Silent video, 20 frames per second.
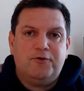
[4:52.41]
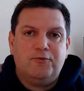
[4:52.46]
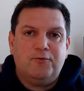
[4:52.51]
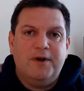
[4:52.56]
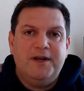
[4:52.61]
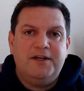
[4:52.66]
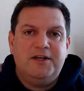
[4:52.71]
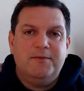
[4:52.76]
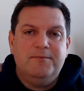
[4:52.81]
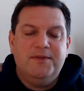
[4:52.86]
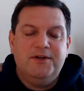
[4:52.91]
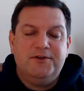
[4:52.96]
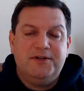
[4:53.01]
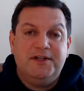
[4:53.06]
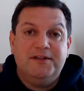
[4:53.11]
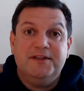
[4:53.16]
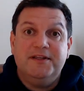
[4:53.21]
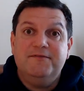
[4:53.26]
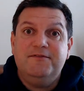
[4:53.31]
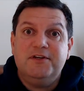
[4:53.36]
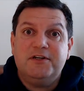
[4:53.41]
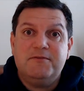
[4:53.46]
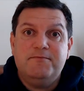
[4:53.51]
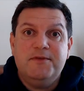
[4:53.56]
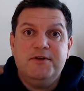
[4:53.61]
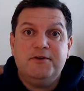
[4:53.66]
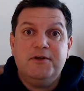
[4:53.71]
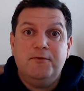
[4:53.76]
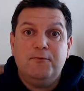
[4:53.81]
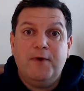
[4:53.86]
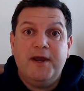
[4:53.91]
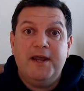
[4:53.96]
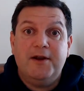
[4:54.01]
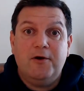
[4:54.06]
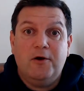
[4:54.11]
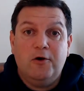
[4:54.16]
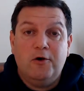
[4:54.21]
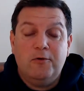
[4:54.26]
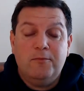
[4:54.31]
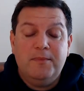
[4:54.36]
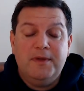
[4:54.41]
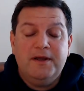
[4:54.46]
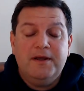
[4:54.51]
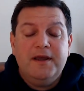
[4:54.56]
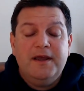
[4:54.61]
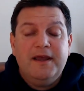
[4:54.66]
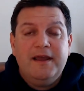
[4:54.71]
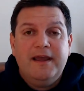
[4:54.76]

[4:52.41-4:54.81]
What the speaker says: great chameleon, live the chameleon way at home,